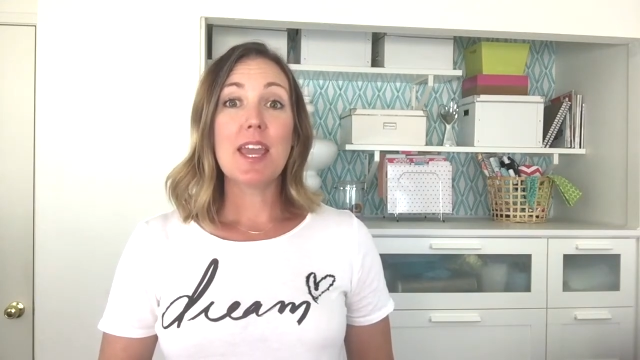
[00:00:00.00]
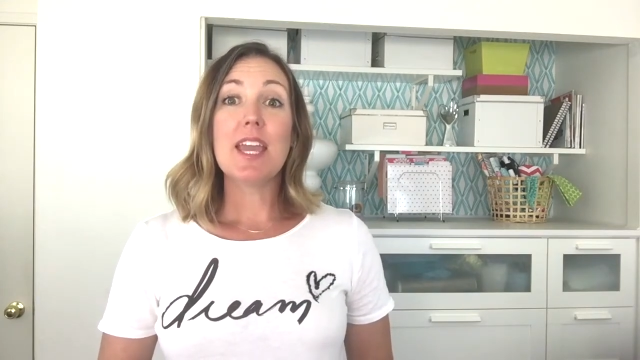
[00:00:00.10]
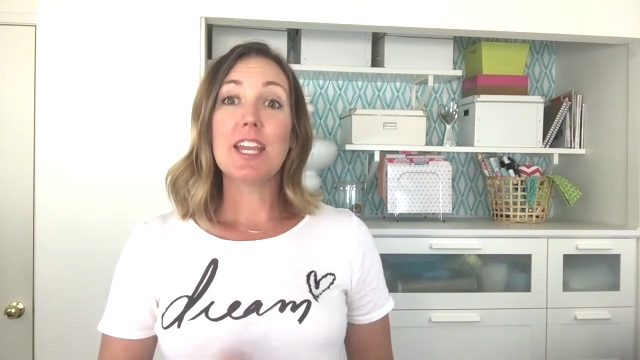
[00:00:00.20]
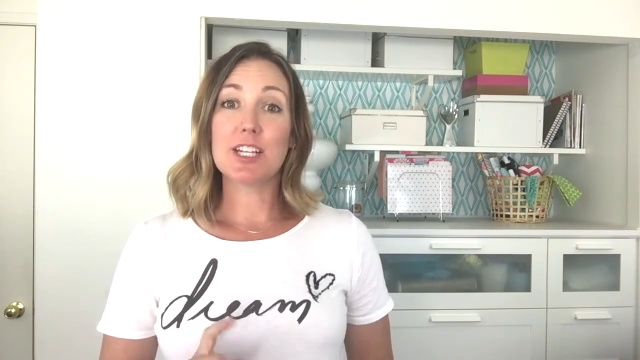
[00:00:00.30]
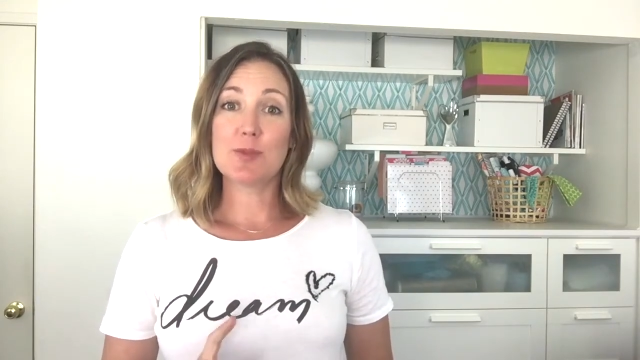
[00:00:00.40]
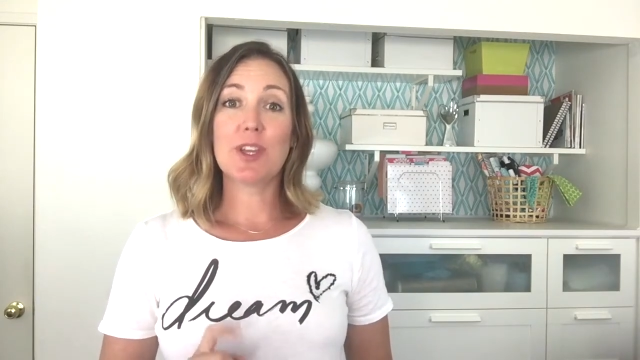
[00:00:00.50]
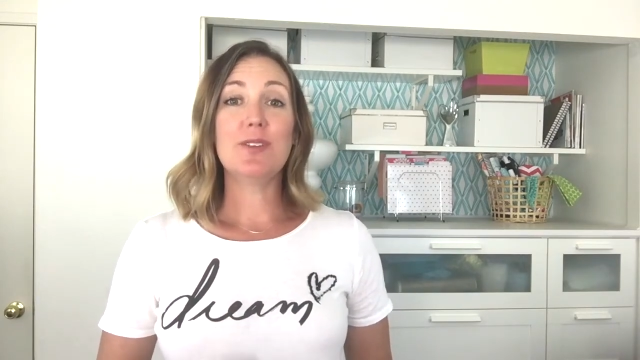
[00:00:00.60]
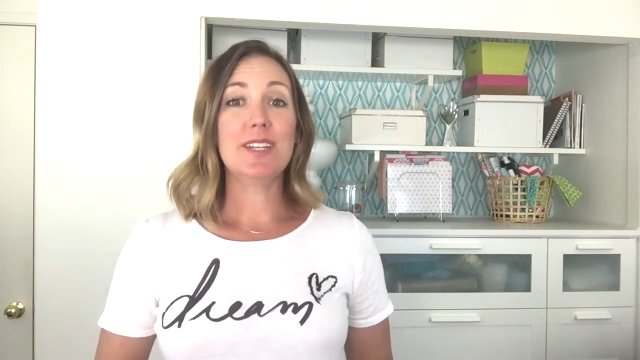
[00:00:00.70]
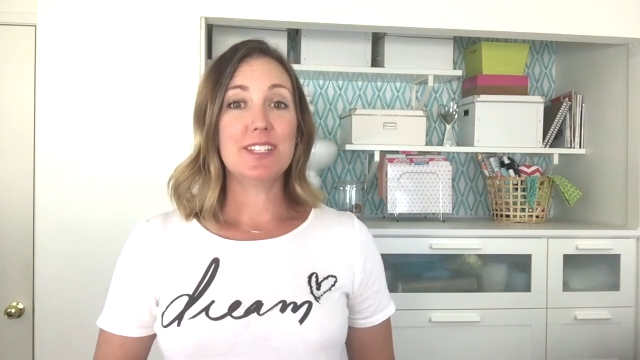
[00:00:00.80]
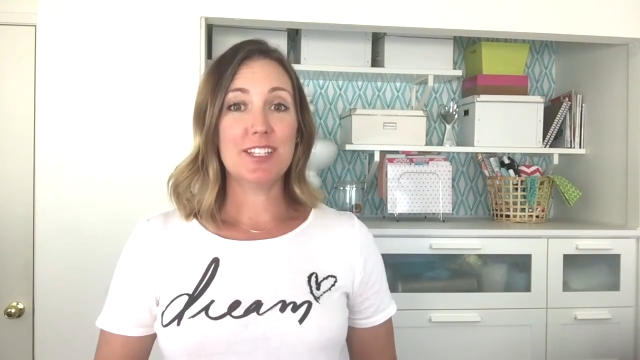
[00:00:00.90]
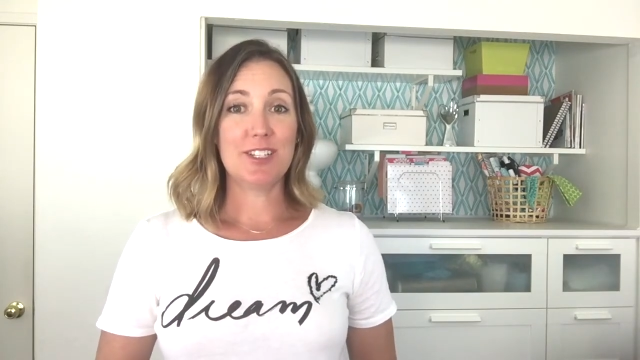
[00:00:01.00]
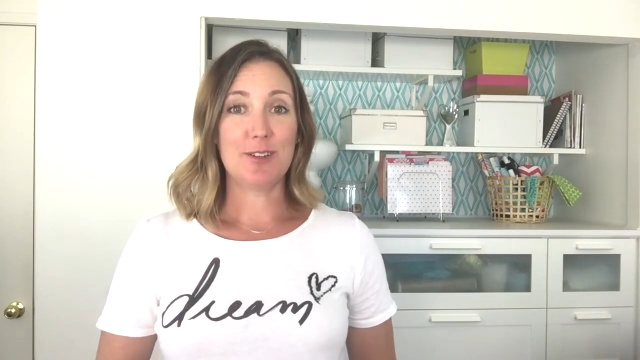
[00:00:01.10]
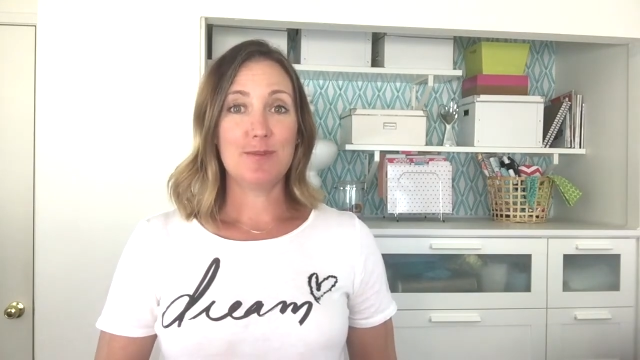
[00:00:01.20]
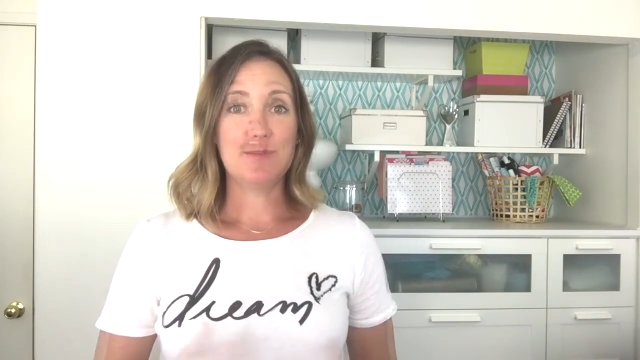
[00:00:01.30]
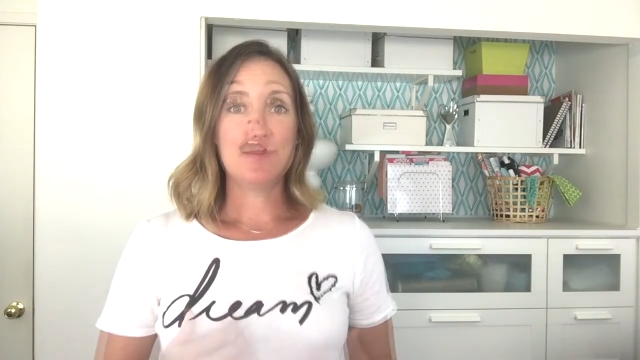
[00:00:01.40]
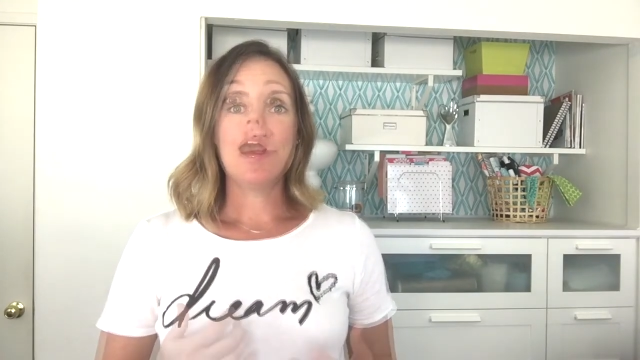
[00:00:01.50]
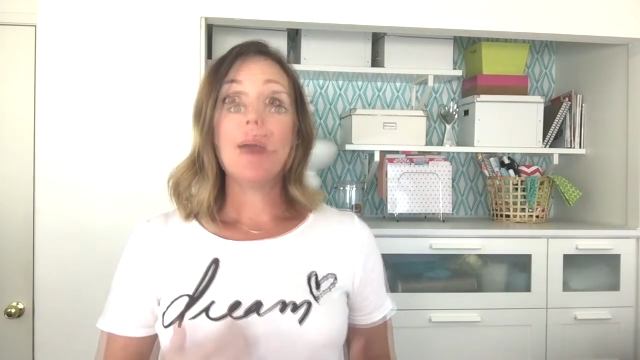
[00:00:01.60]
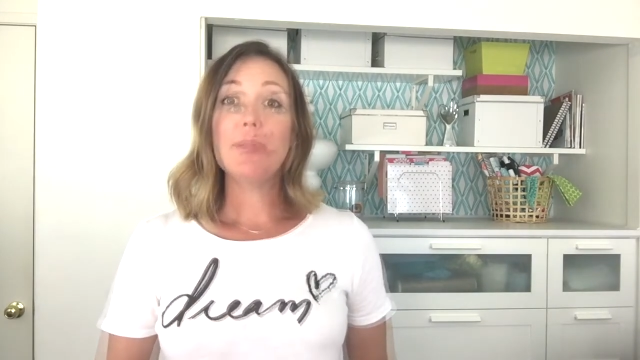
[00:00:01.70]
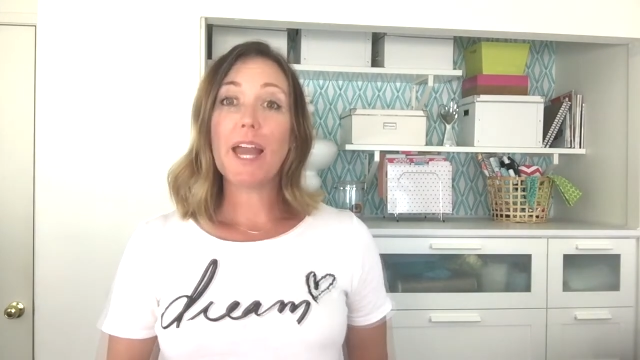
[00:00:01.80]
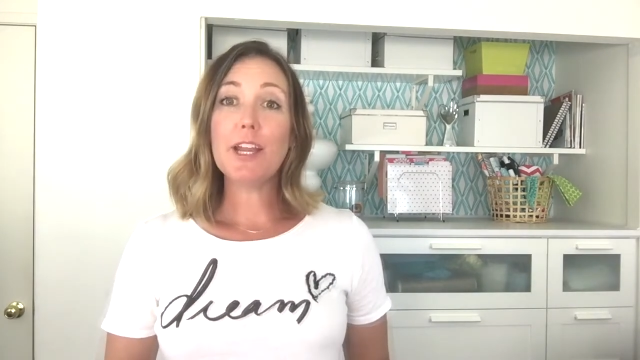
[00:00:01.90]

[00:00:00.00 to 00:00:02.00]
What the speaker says: Here's what you need to do. Apply